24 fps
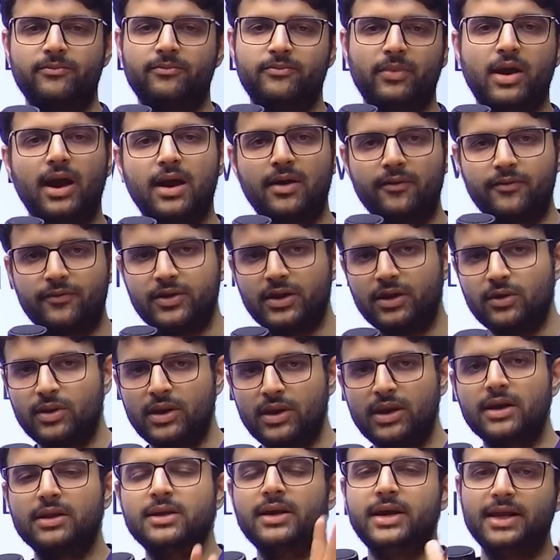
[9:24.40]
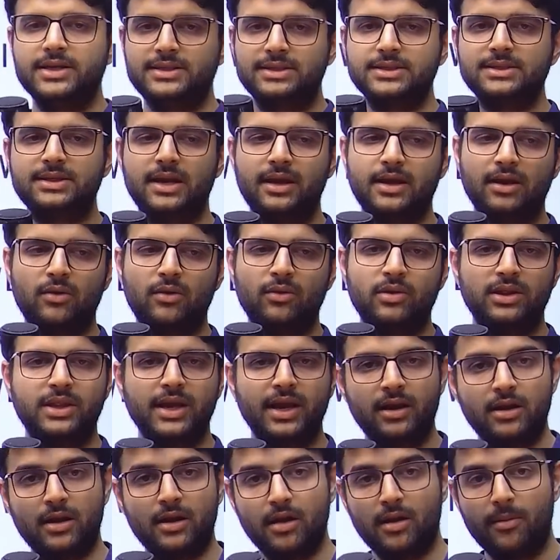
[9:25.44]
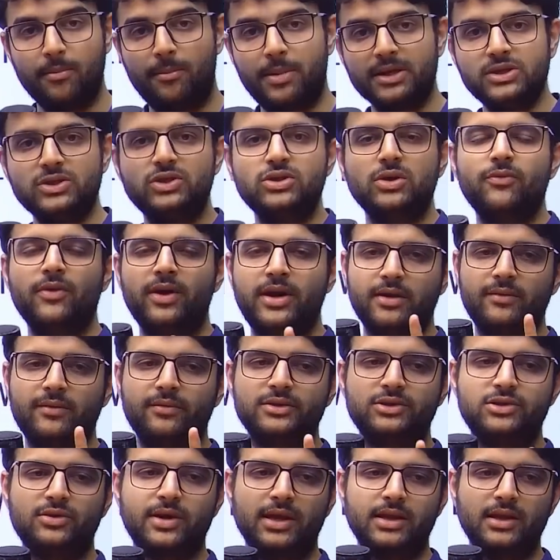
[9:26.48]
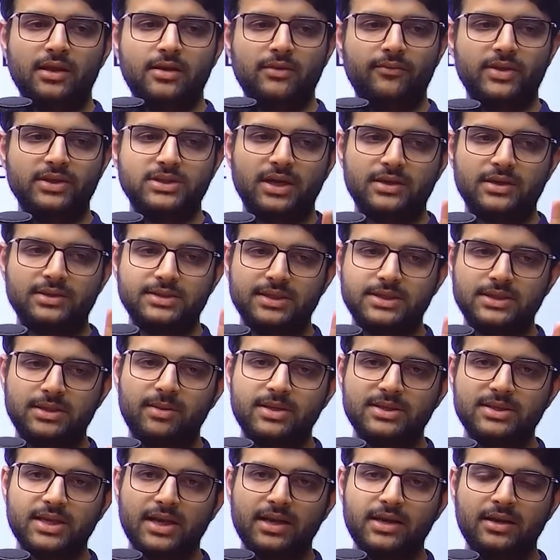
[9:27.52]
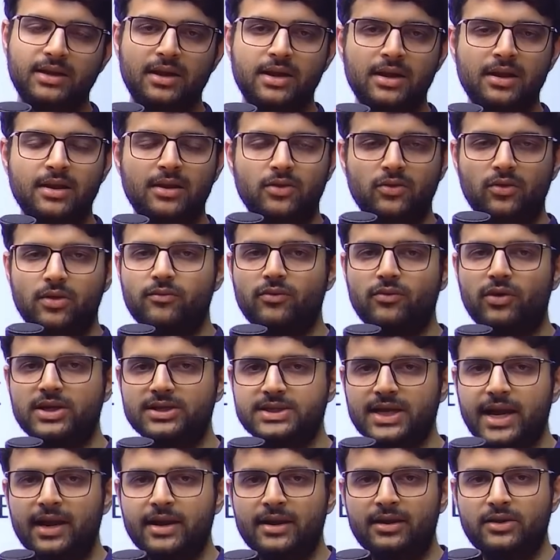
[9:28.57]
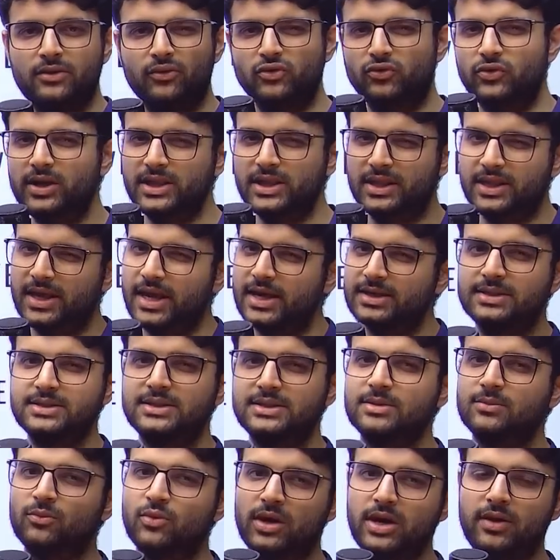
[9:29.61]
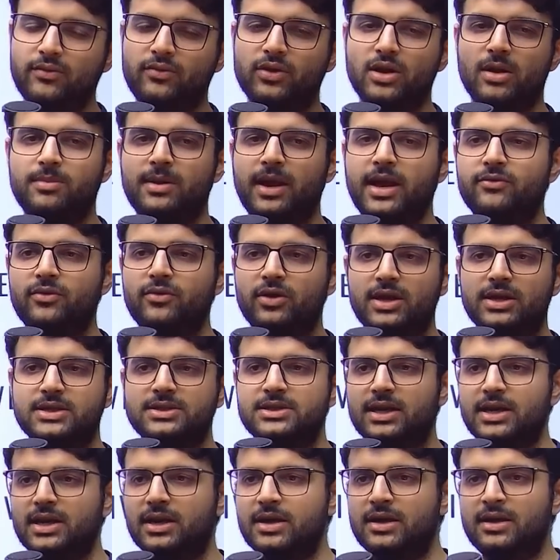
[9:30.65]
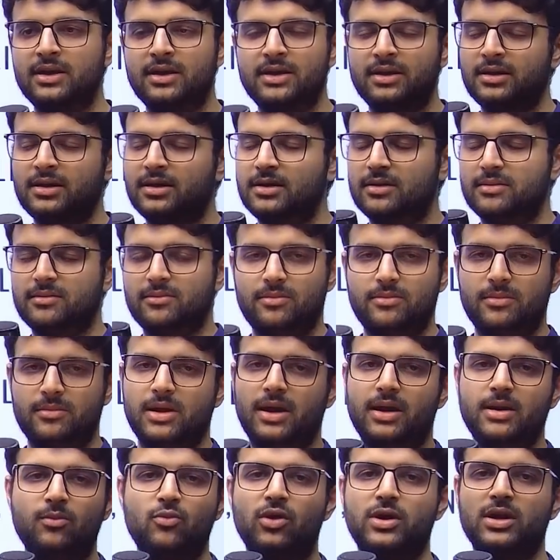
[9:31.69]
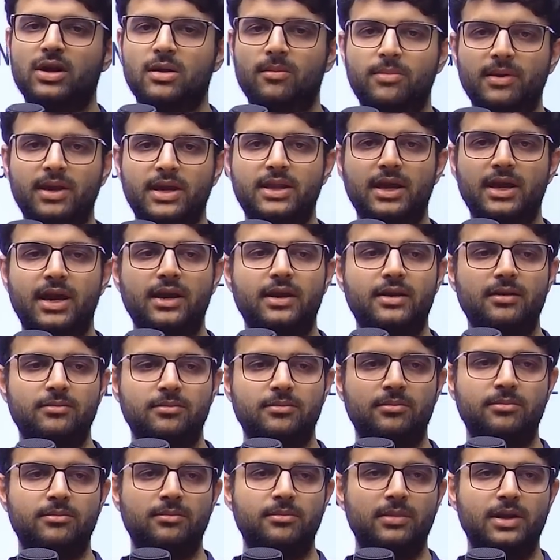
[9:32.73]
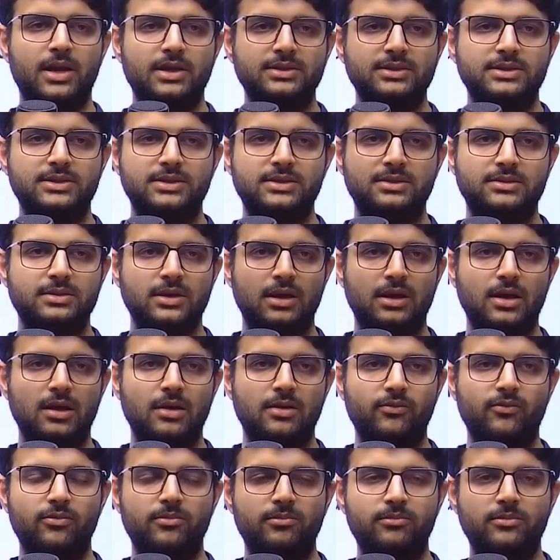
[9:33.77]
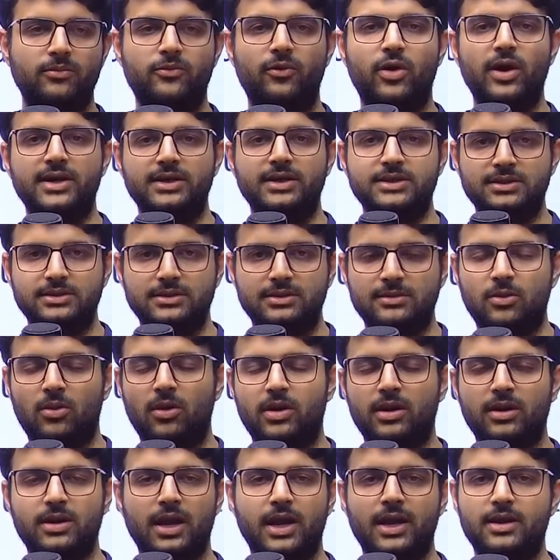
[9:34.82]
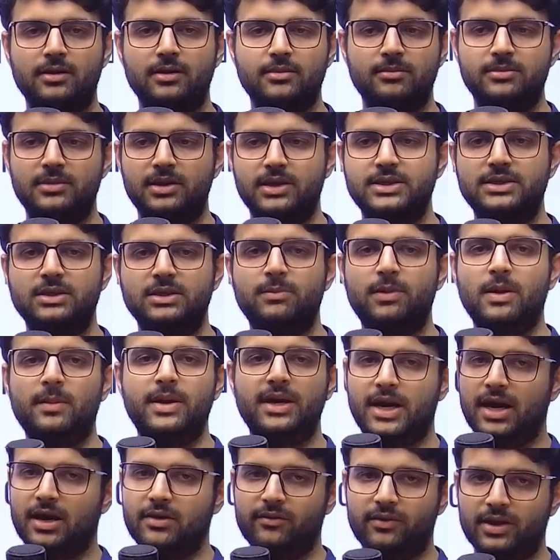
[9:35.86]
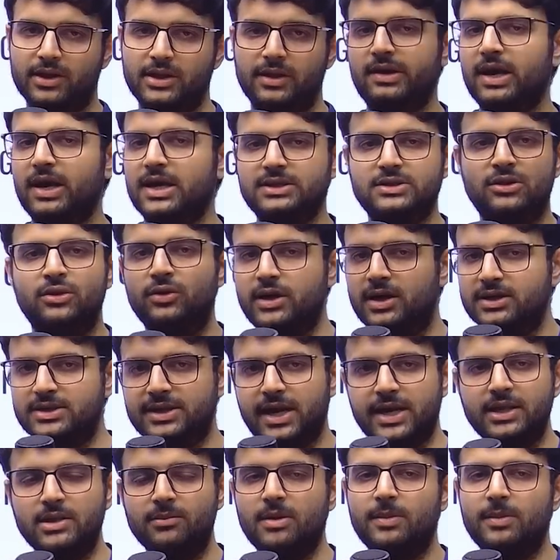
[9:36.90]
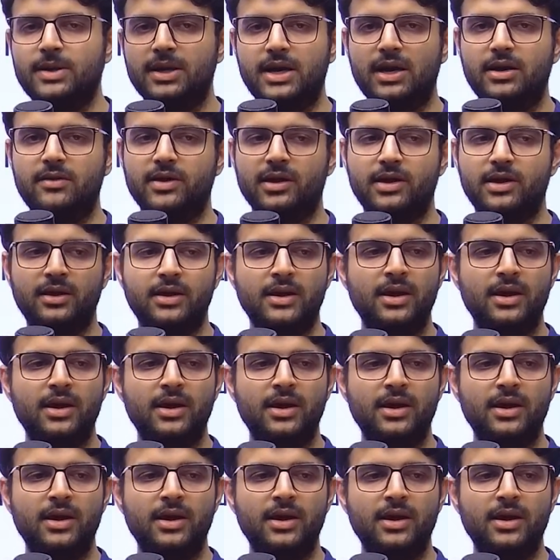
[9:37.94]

After you clear the DSA screening round, then a bunch of interviews together, which are system design. You have to design usually their system only if you're applying for, let's say, a remote company that does uh, wallets or like is a payment gateway. They will ask you to design the payment gateway.